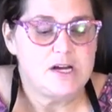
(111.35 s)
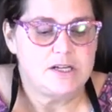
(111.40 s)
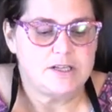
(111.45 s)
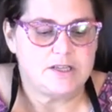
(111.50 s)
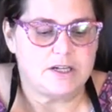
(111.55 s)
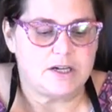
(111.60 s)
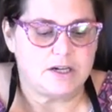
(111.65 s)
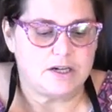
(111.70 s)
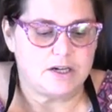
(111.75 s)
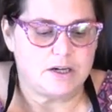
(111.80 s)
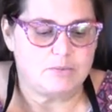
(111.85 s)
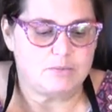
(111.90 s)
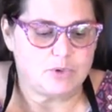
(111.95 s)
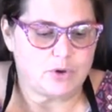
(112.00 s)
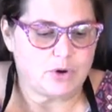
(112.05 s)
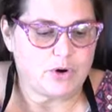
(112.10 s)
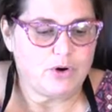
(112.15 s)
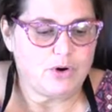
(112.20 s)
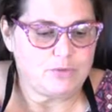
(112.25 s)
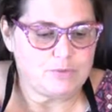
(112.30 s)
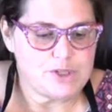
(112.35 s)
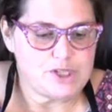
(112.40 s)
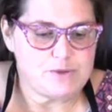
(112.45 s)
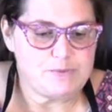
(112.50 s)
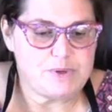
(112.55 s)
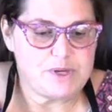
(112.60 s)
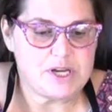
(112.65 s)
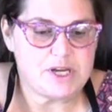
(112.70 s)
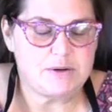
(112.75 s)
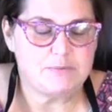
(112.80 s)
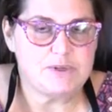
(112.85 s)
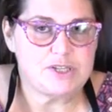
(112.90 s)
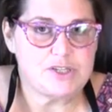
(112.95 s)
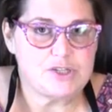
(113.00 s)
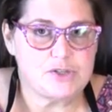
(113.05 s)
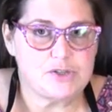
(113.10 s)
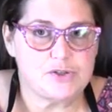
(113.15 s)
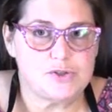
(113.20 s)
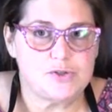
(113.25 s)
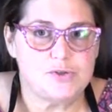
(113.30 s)
The motorhome should be coming
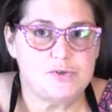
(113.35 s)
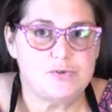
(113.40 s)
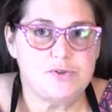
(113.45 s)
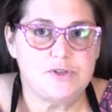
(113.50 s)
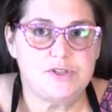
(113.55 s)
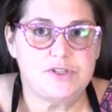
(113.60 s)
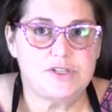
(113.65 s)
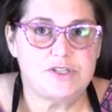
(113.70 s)
soon.